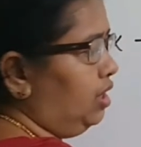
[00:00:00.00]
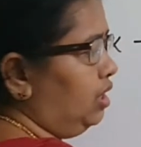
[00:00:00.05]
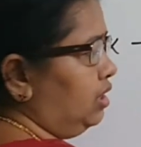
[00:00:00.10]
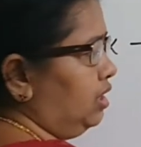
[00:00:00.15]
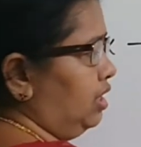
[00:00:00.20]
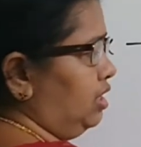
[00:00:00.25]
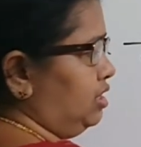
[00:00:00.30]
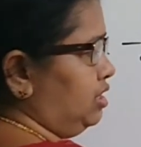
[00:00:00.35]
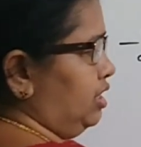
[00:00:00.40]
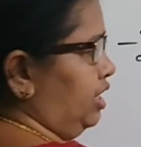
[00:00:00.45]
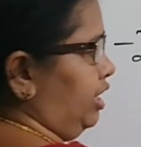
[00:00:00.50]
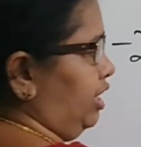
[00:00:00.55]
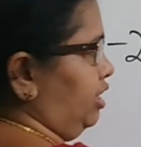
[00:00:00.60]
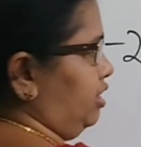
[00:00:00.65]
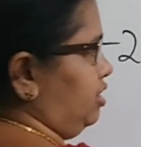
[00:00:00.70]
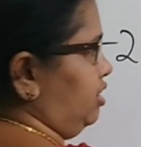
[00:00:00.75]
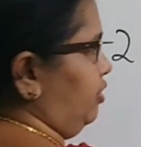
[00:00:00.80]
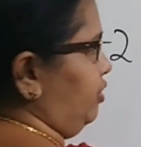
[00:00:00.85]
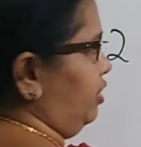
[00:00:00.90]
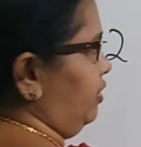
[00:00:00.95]
That is
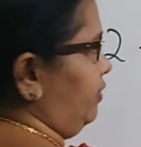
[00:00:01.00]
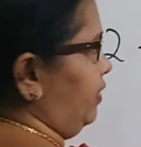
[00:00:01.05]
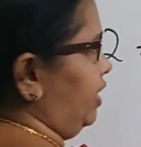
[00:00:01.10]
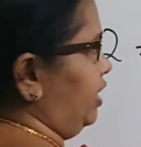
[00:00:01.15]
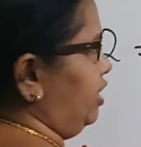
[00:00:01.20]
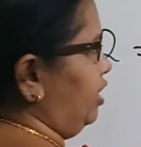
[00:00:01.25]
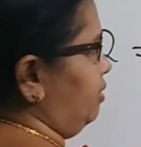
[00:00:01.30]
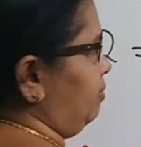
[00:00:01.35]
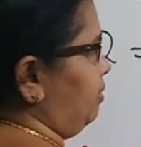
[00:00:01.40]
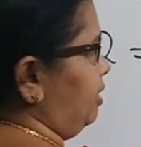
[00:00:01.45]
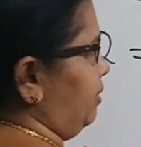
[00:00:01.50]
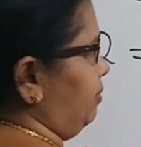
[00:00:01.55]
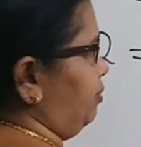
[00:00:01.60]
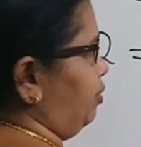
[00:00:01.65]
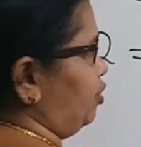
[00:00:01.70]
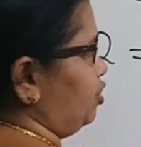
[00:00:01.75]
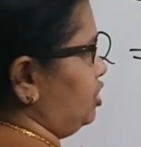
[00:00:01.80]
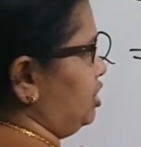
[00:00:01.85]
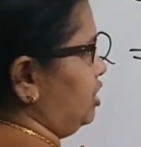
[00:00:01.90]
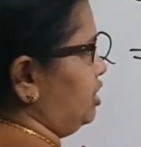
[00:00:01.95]
negative divided by
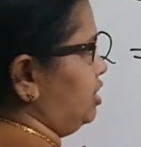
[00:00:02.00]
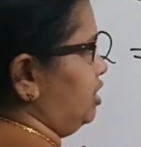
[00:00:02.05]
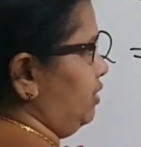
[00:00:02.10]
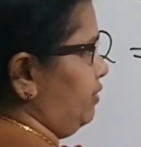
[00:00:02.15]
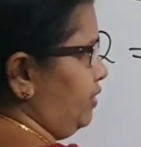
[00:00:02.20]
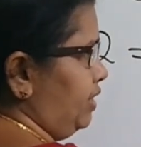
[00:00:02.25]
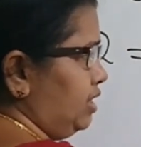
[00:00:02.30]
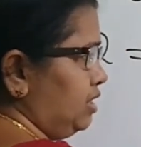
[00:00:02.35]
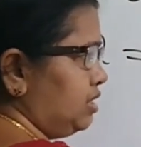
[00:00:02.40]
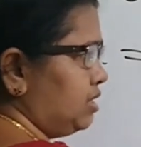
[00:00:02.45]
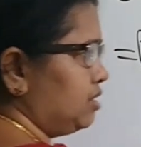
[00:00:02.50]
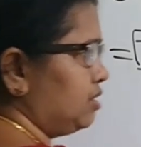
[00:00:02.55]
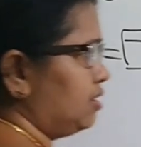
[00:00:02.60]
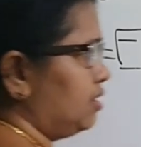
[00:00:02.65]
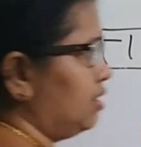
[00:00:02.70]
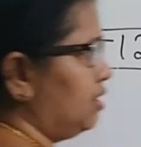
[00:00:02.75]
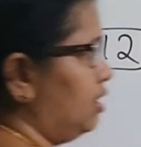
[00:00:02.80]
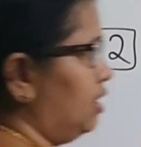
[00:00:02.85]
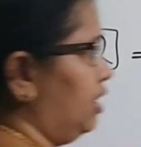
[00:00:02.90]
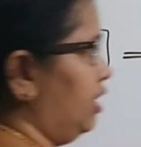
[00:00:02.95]
positive is
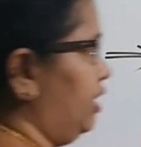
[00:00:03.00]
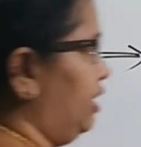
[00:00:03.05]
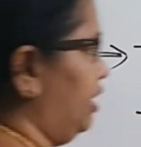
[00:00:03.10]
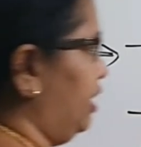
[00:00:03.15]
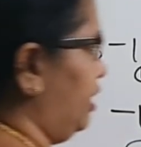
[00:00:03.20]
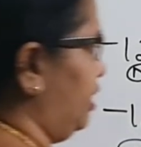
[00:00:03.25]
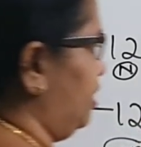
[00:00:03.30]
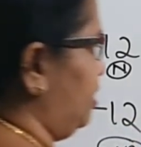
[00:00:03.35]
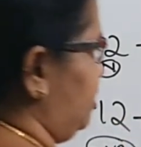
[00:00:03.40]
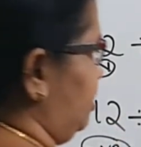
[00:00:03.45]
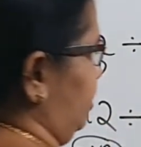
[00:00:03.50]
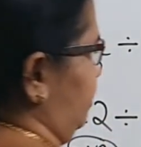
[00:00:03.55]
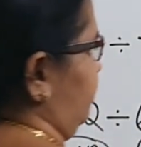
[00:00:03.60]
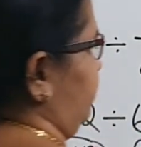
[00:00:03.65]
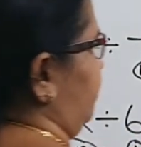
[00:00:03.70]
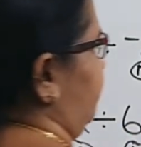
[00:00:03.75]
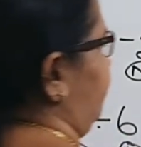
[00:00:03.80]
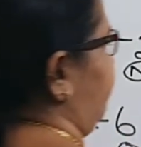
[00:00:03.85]
negative.